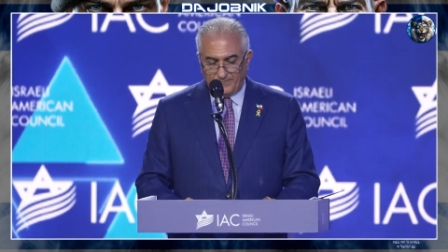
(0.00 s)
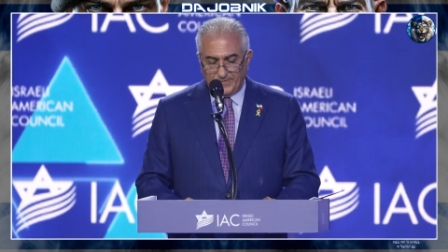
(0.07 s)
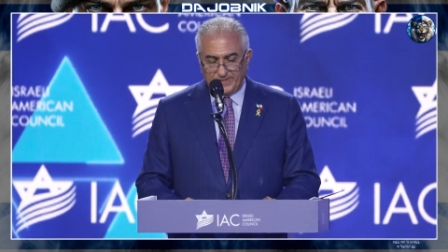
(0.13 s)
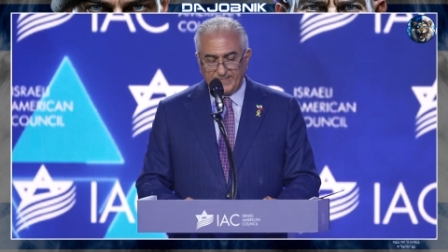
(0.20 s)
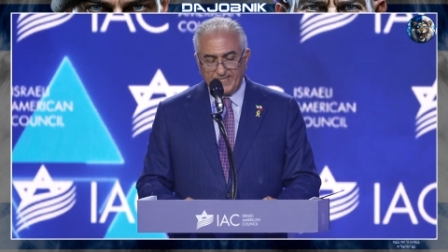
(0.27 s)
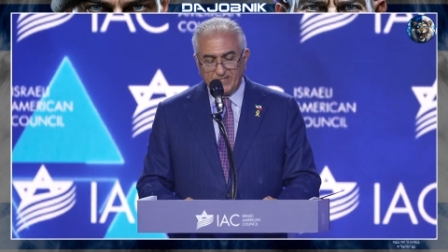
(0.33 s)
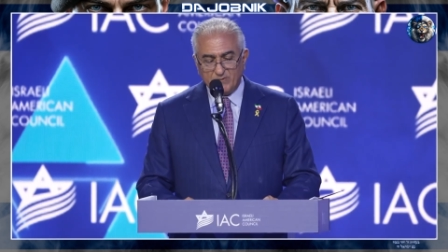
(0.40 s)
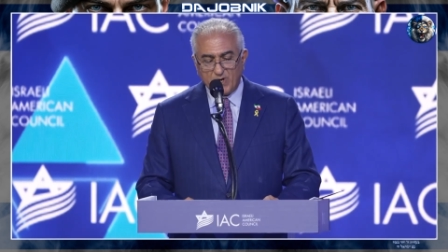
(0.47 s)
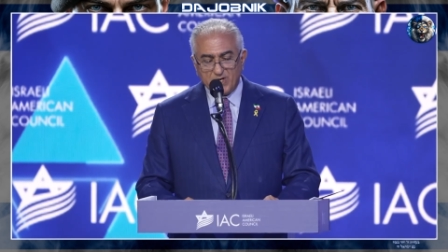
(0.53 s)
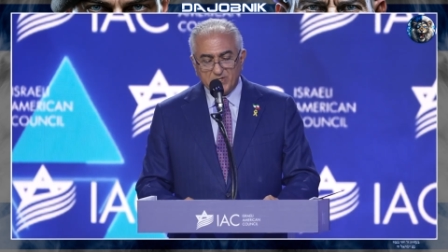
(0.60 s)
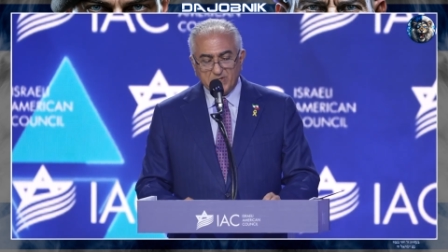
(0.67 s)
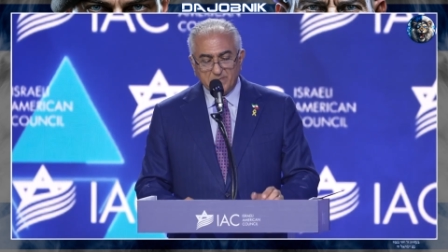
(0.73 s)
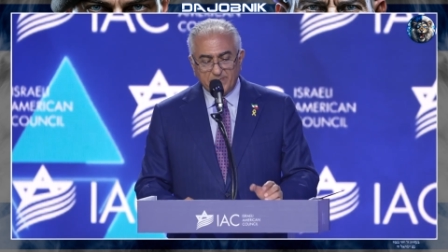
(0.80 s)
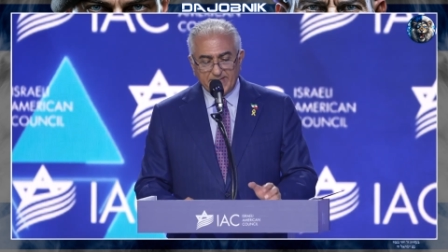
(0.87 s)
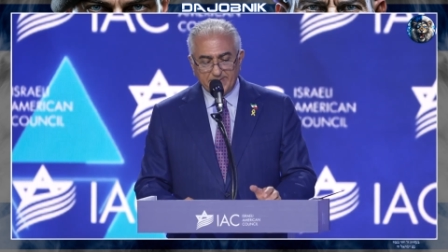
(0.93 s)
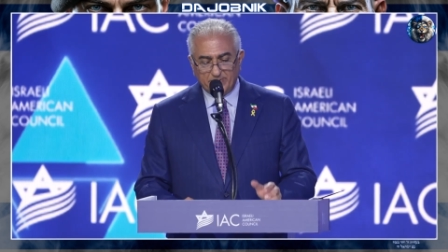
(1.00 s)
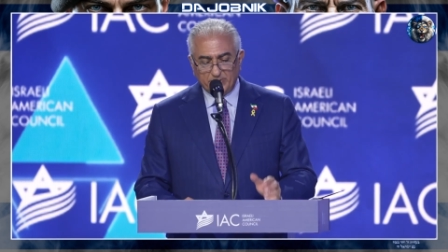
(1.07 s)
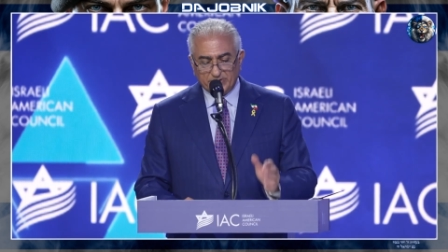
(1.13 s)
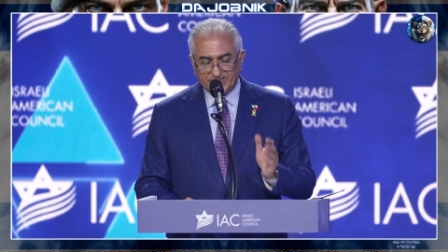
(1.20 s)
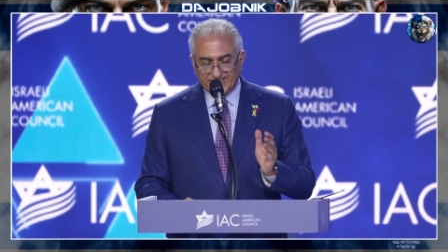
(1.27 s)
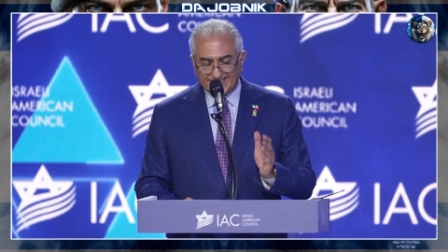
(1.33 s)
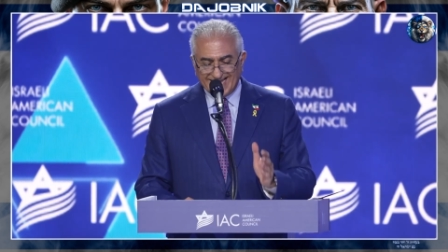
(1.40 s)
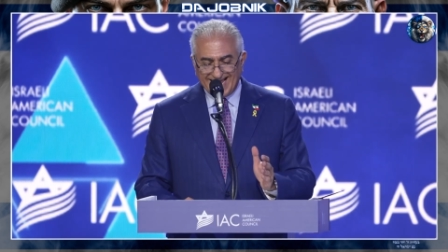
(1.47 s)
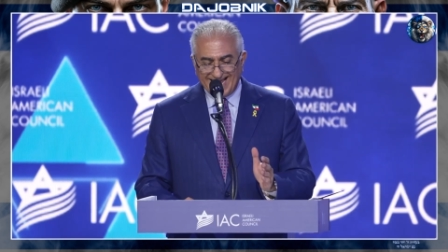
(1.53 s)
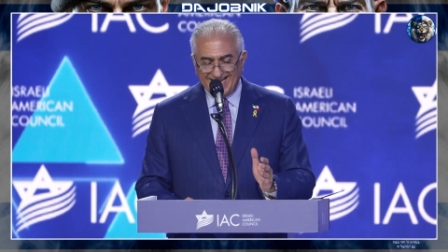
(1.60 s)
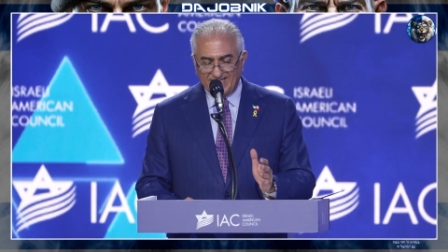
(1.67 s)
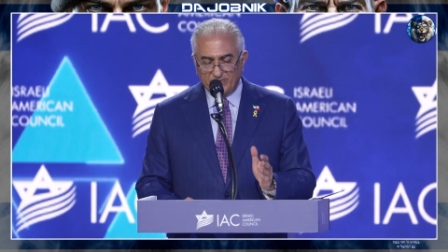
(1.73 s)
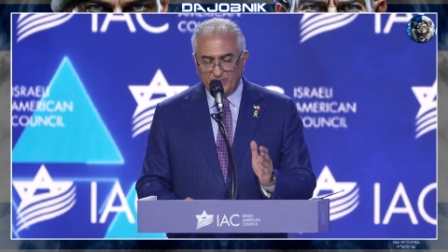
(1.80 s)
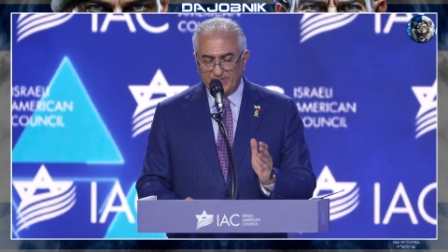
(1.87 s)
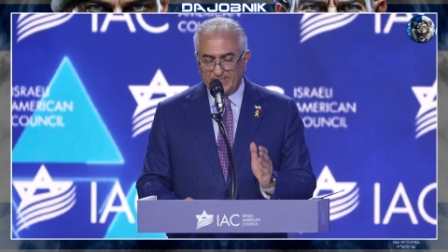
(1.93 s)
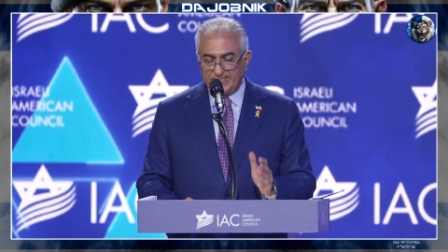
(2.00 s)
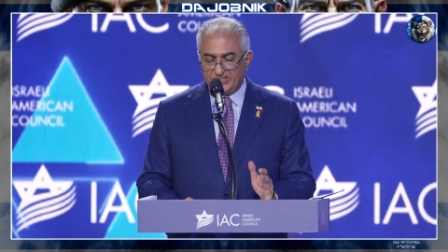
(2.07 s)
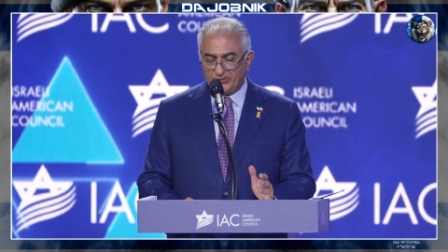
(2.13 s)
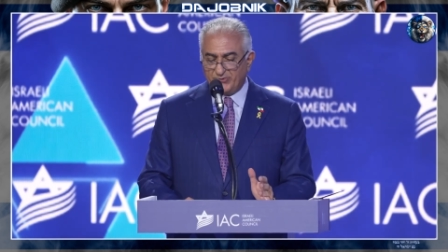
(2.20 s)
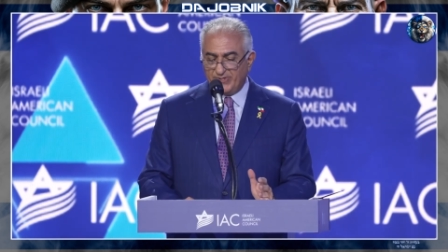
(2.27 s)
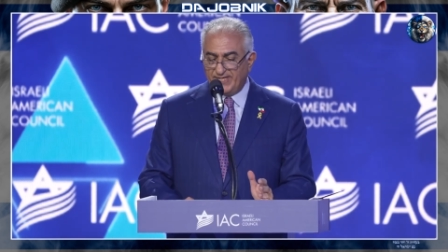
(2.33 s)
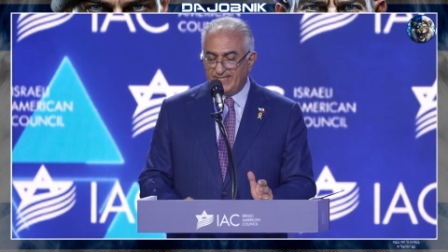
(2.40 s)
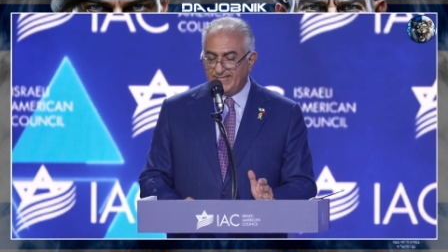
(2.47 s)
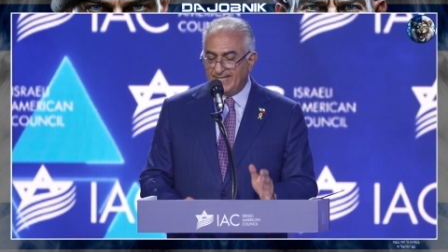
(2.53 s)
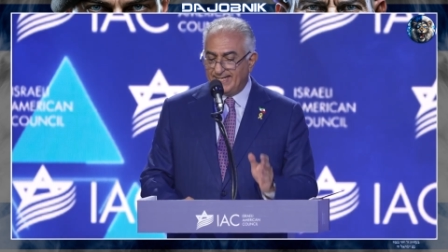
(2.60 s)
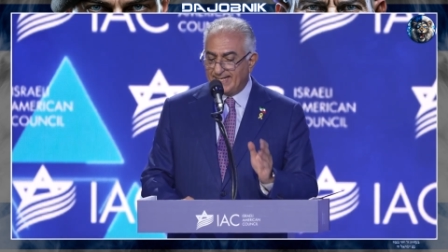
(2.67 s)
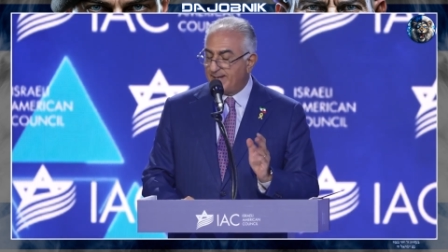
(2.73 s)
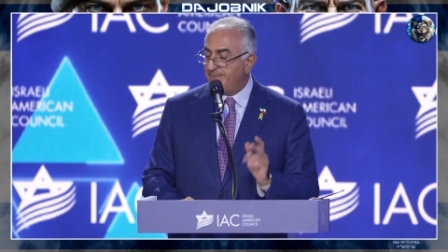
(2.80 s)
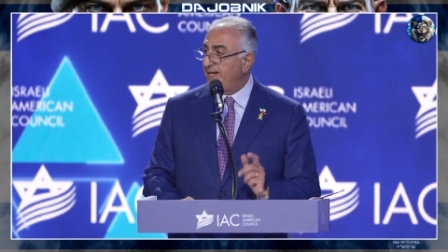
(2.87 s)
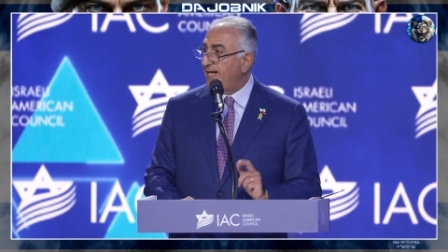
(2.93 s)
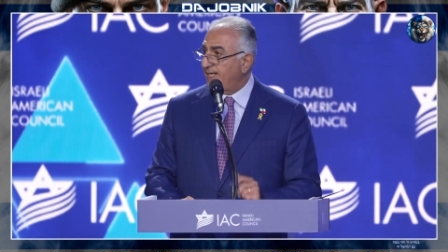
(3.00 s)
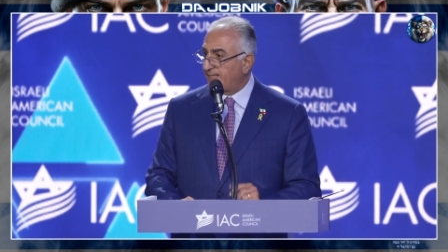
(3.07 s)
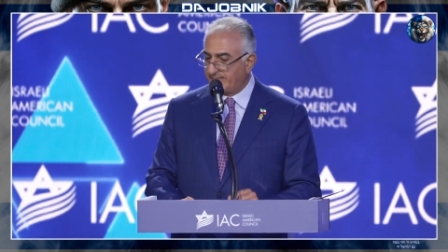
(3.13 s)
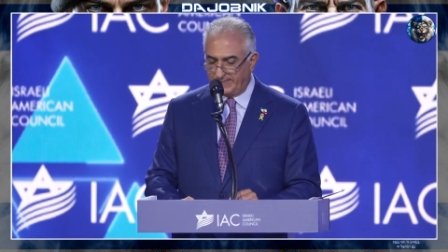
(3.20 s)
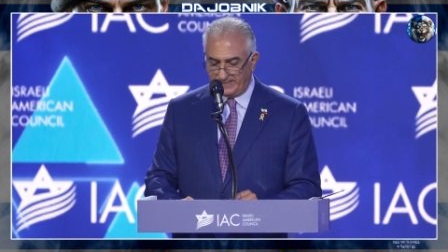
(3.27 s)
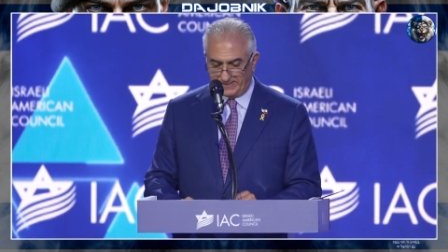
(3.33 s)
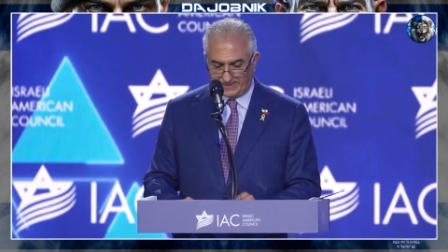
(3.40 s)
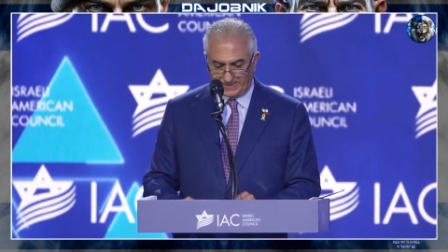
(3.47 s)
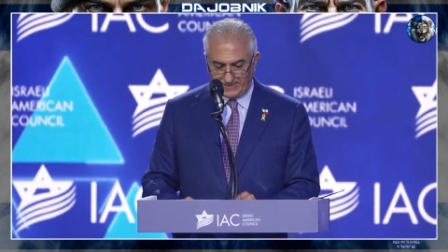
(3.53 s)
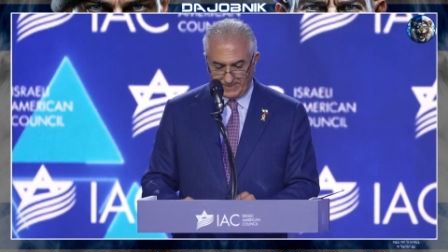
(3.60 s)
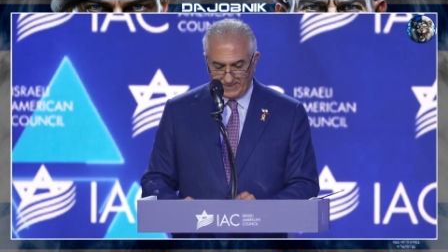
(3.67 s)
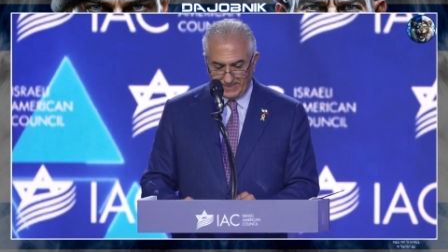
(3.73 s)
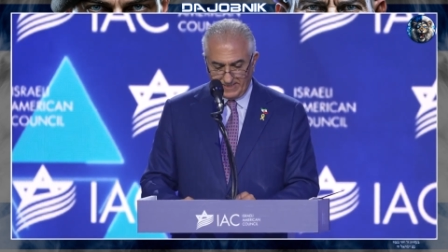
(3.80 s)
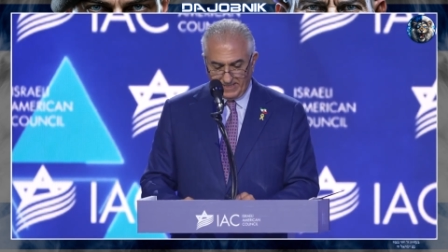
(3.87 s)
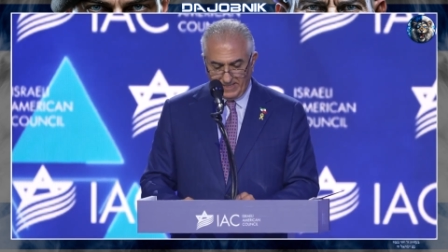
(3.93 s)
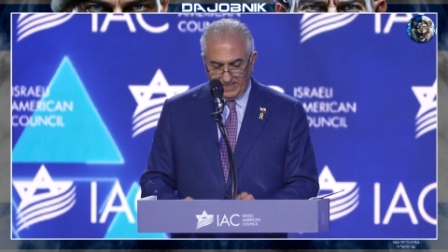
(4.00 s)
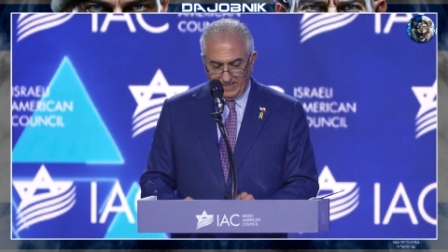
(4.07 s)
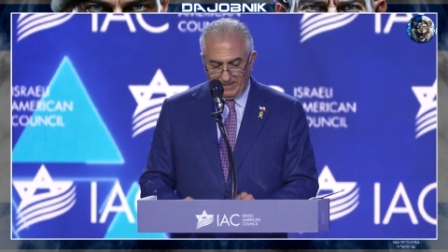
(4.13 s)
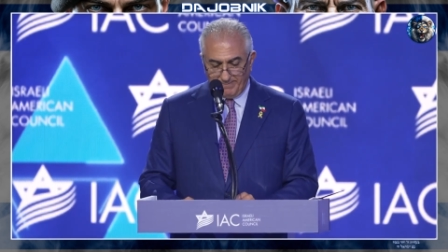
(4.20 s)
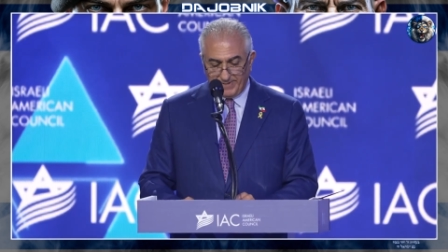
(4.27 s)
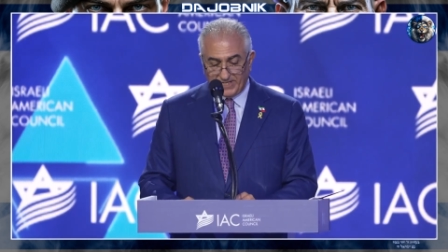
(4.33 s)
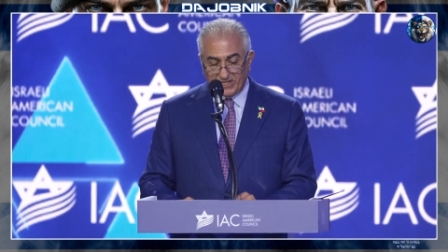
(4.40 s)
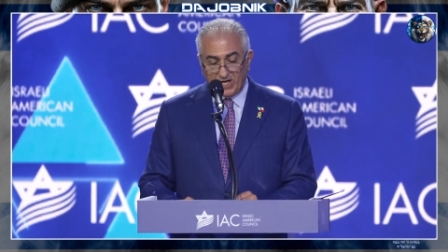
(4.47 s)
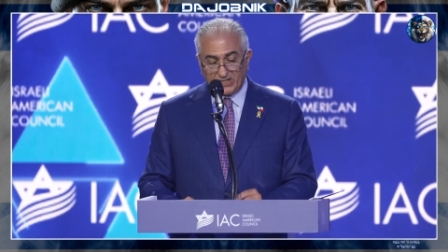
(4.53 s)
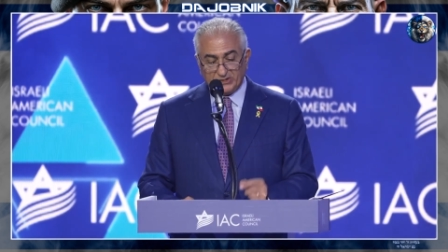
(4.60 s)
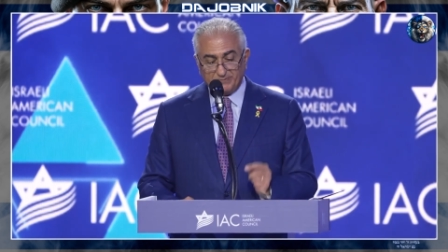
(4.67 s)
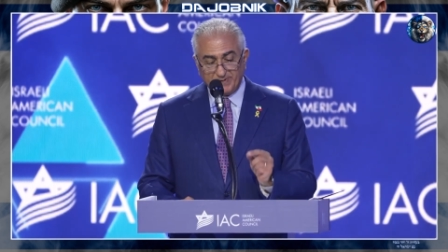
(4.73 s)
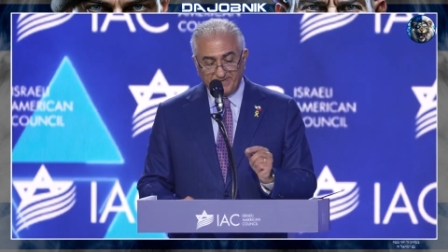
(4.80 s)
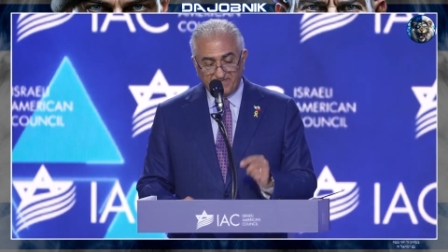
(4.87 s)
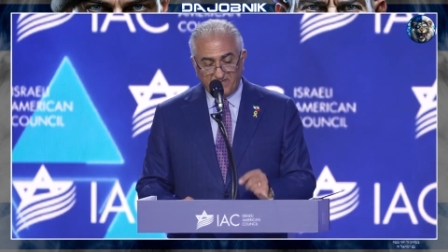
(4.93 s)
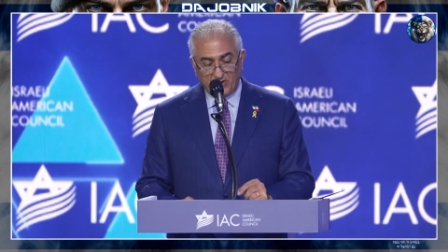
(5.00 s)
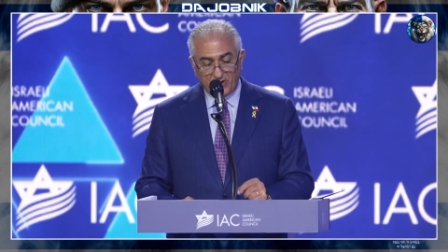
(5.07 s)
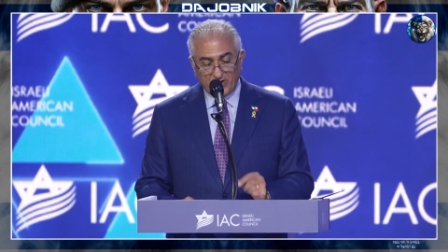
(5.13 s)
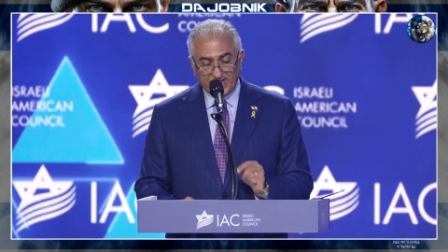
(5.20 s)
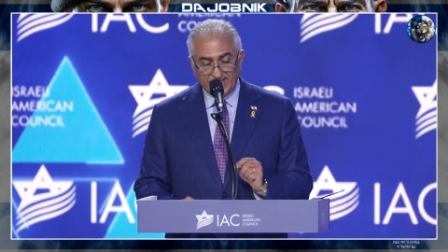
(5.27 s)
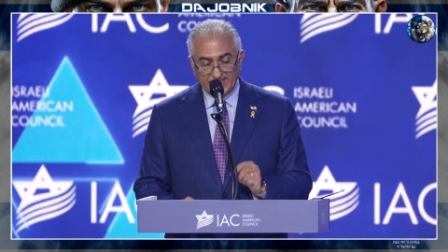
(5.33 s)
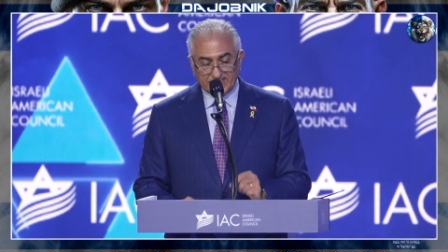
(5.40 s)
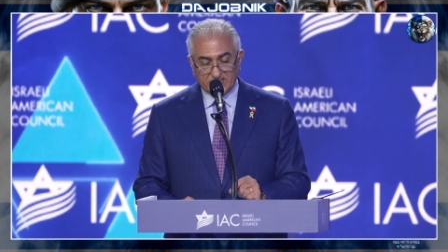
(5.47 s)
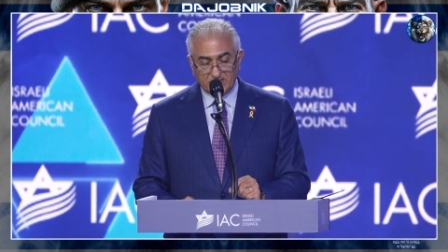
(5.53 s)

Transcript: The Iranian people stand with Israeli and Americans because before the